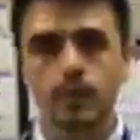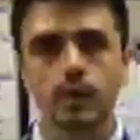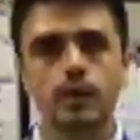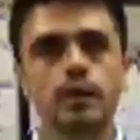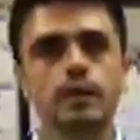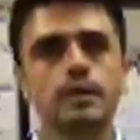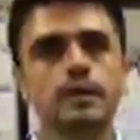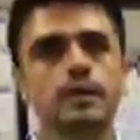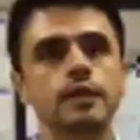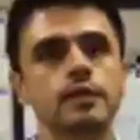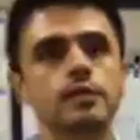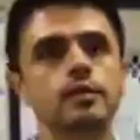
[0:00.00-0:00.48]

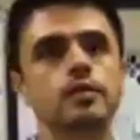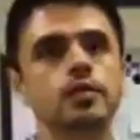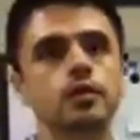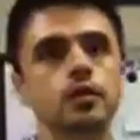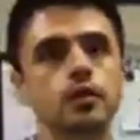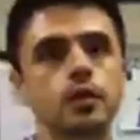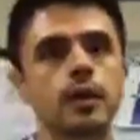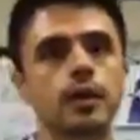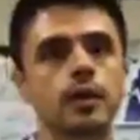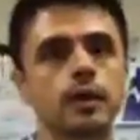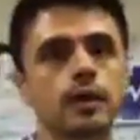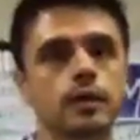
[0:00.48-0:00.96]
It doesn't
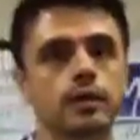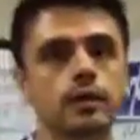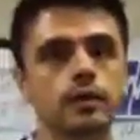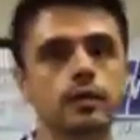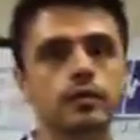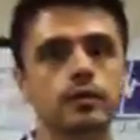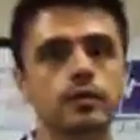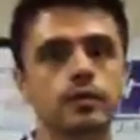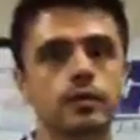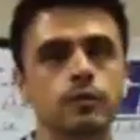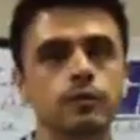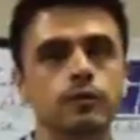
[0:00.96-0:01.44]
do any
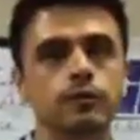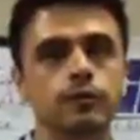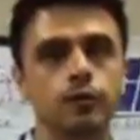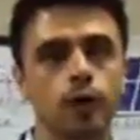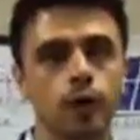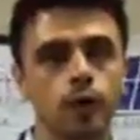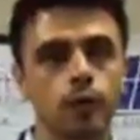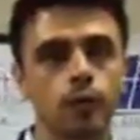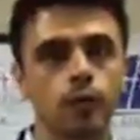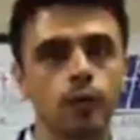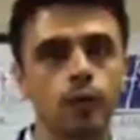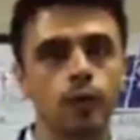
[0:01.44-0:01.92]
good to
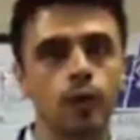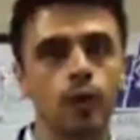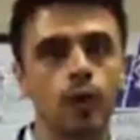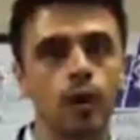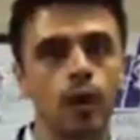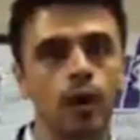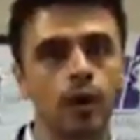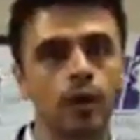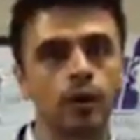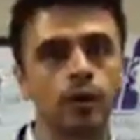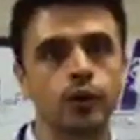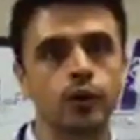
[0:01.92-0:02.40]
foam roll
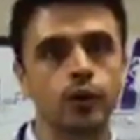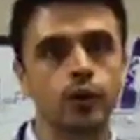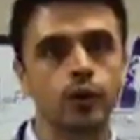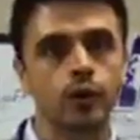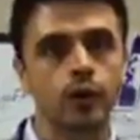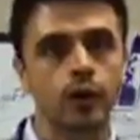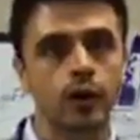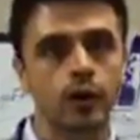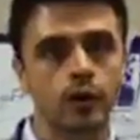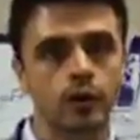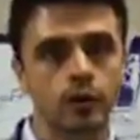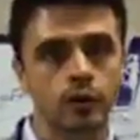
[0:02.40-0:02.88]
on
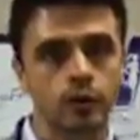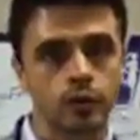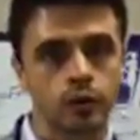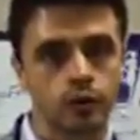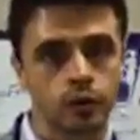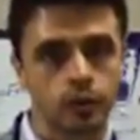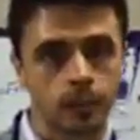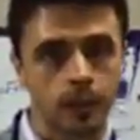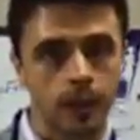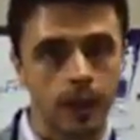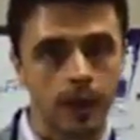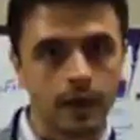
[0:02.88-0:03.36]
your
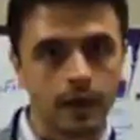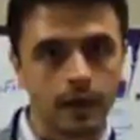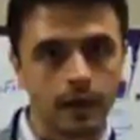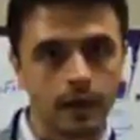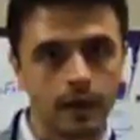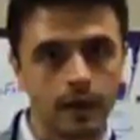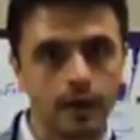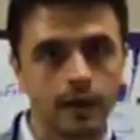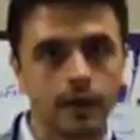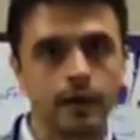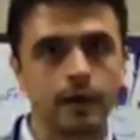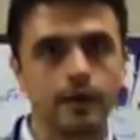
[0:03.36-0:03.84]

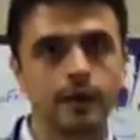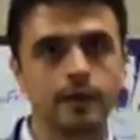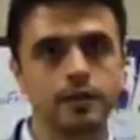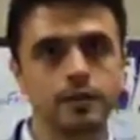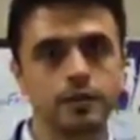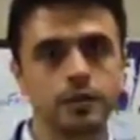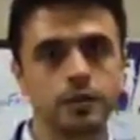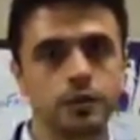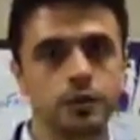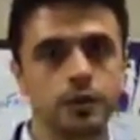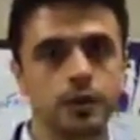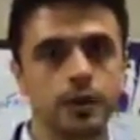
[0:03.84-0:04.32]
spine. It
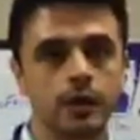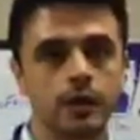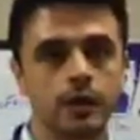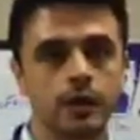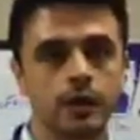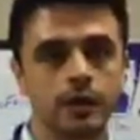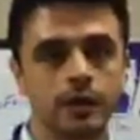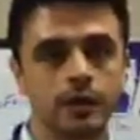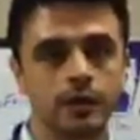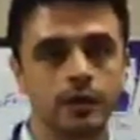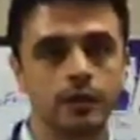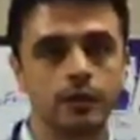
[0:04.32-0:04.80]
doesn't do
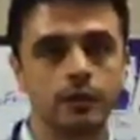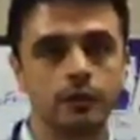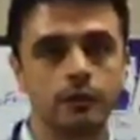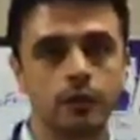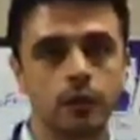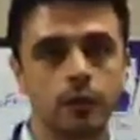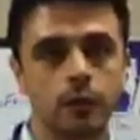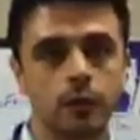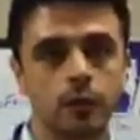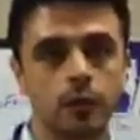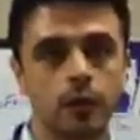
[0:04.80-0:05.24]
any good to foam